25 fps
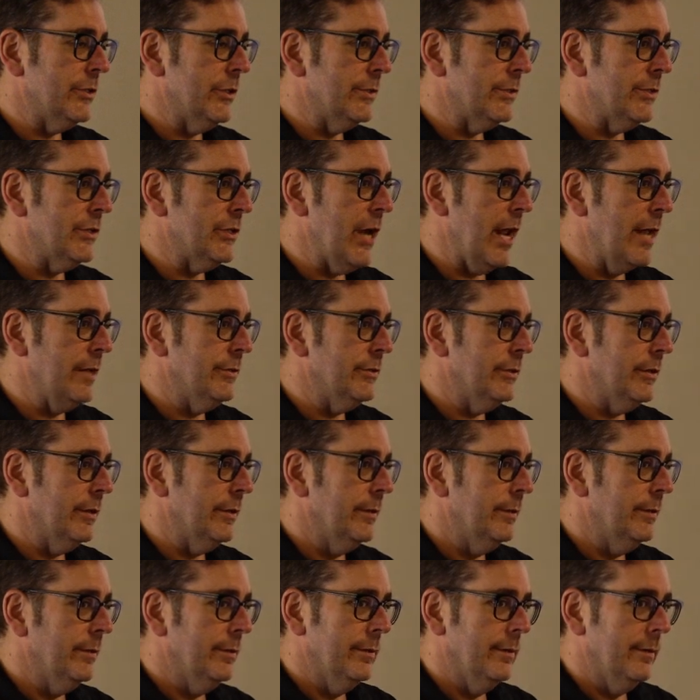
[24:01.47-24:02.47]
just changed?
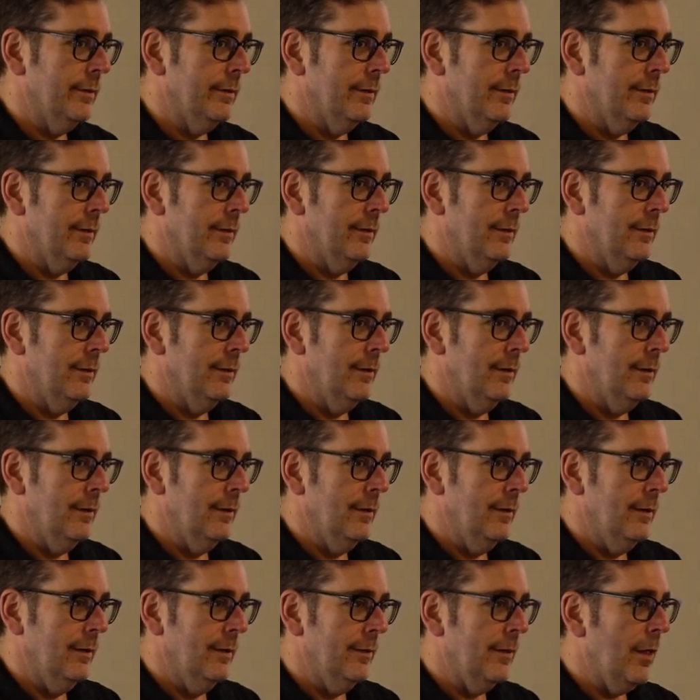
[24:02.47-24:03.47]

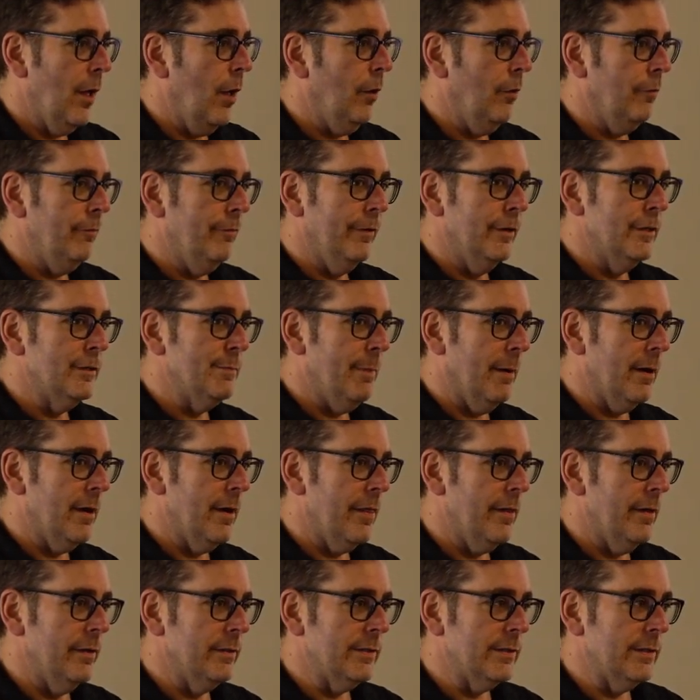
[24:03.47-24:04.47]
The whole first part
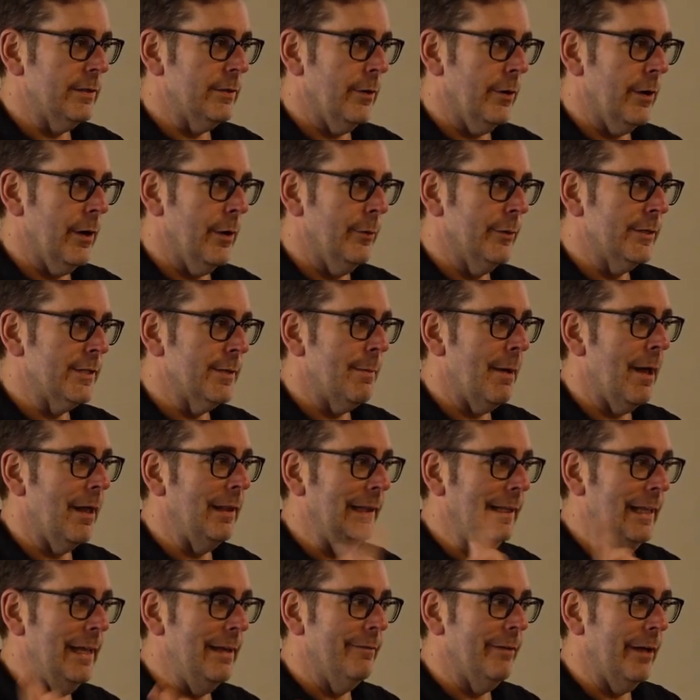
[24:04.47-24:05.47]
of the story was about
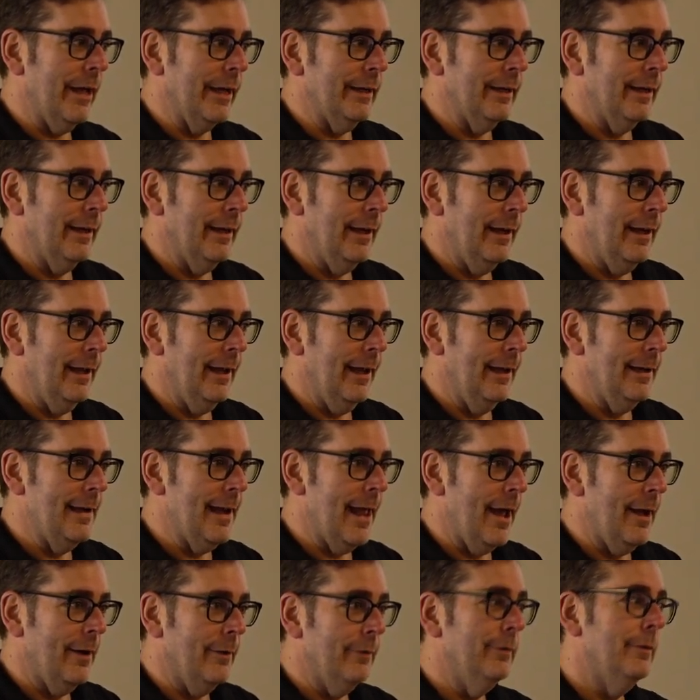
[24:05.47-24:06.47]
leaving, and
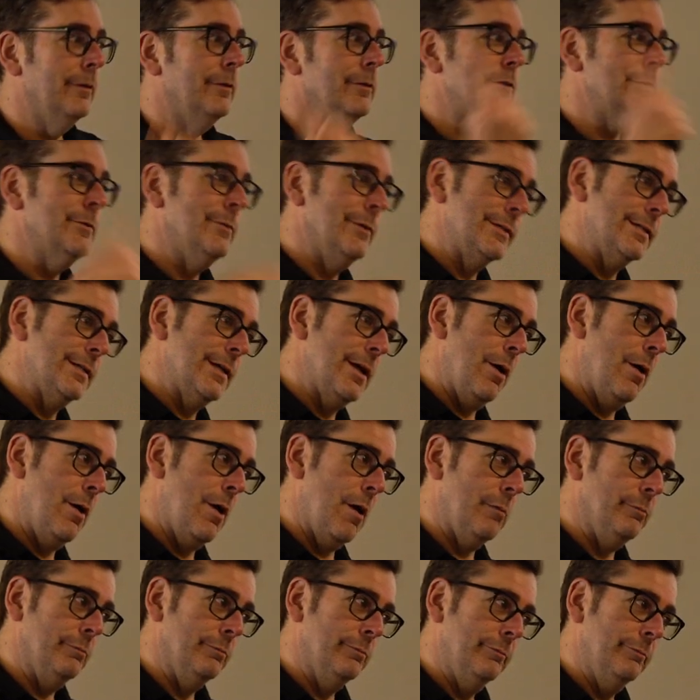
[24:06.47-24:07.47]
now she wants to go
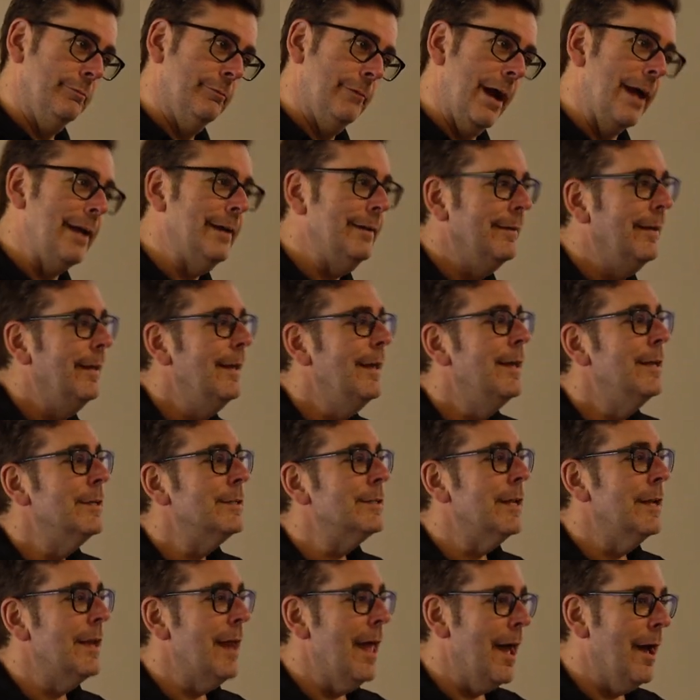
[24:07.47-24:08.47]
home, right?
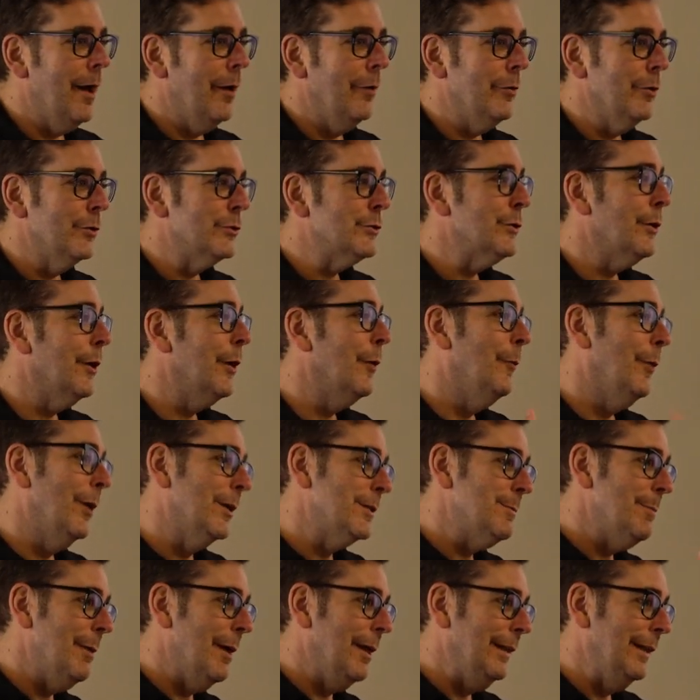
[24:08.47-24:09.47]
So now the story
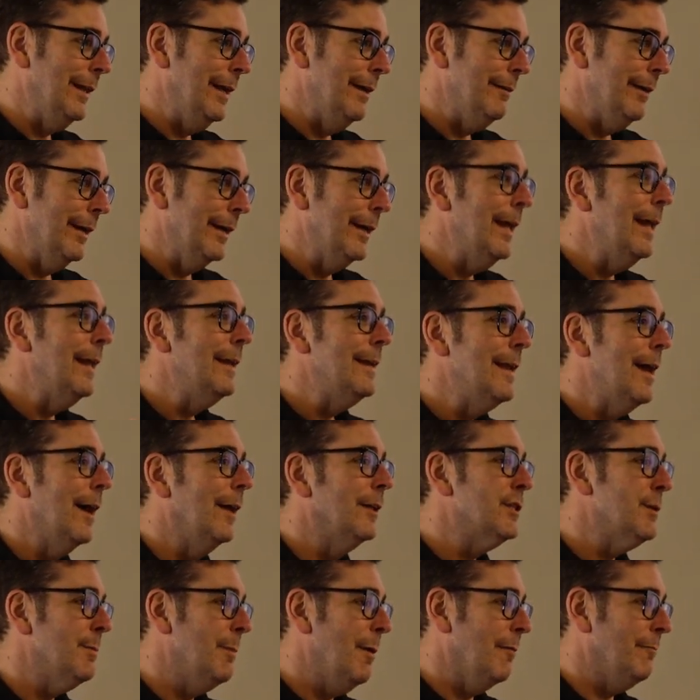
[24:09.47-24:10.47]
was about leaving, now
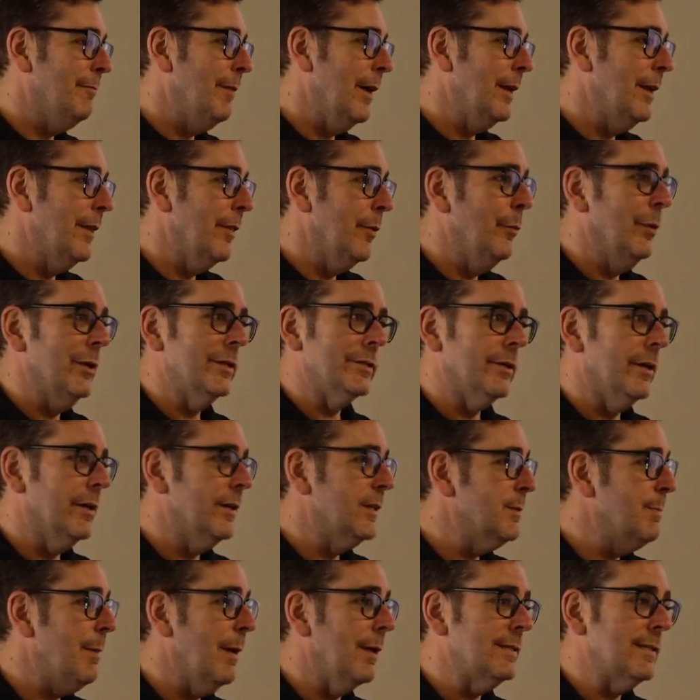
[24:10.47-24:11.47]
it's about finding the wizard.
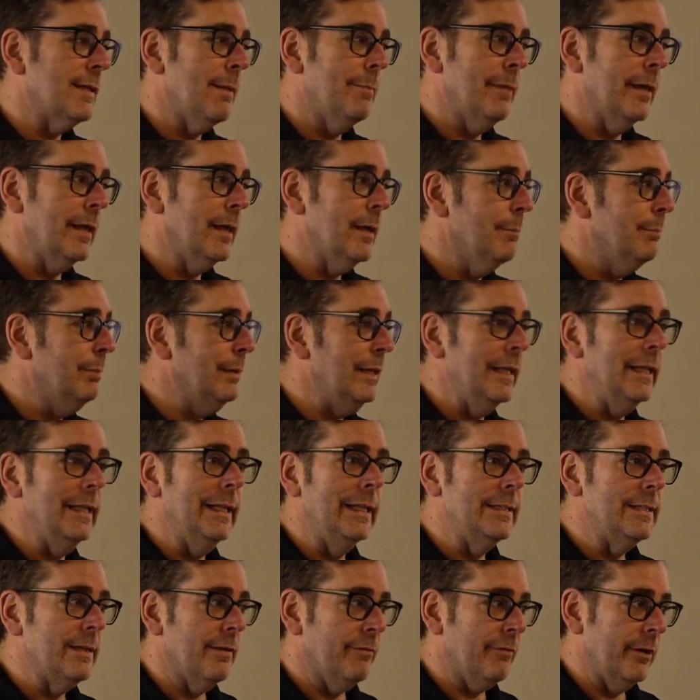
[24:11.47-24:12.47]
It's about something
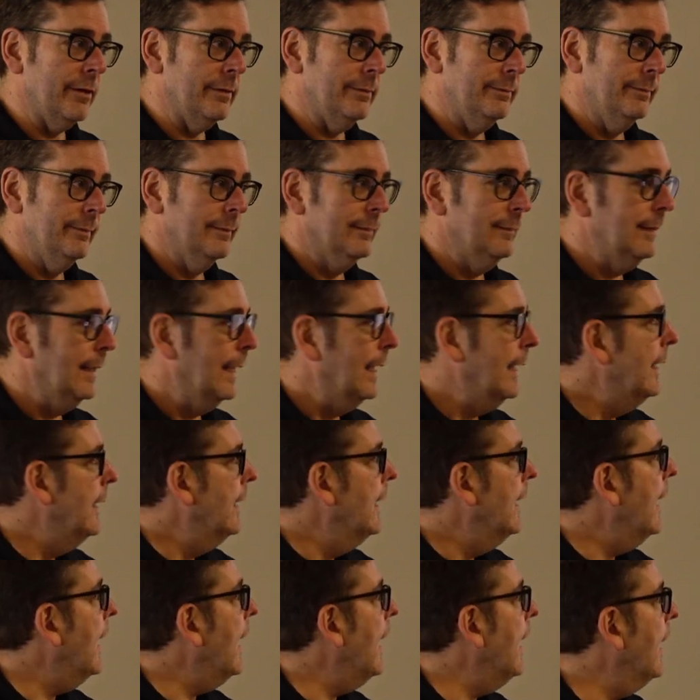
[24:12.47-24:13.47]
completely different.
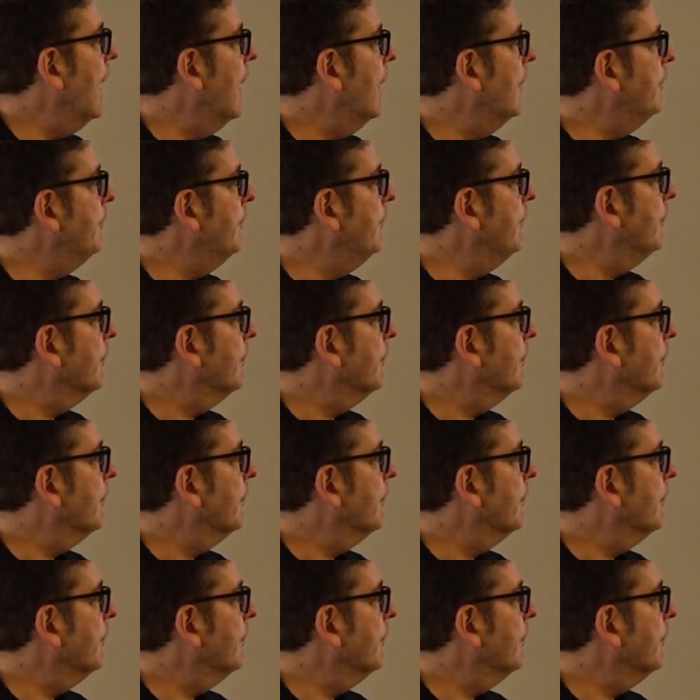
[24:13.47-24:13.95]
Um,